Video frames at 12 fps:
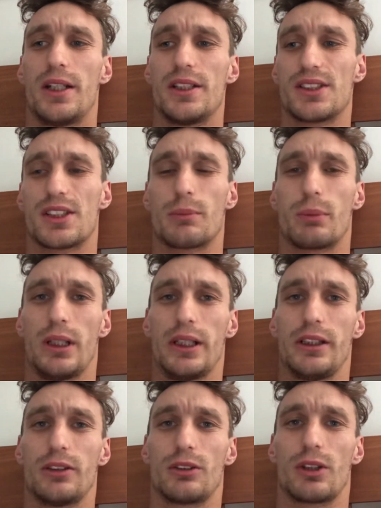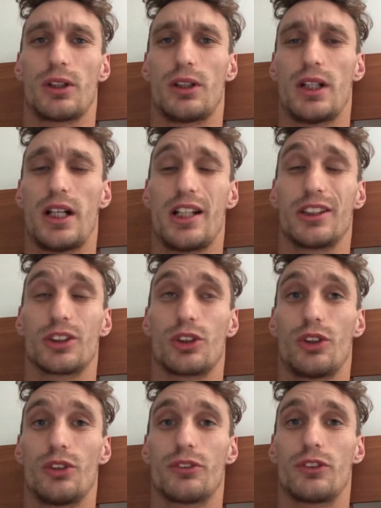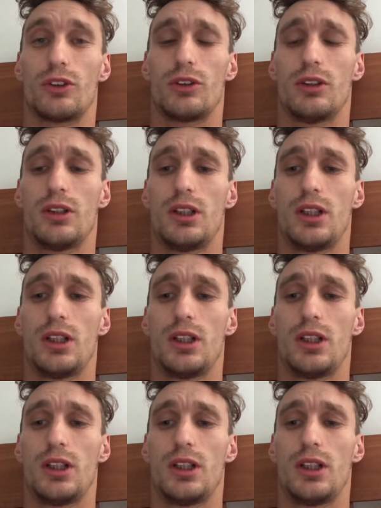is completely uncalled for.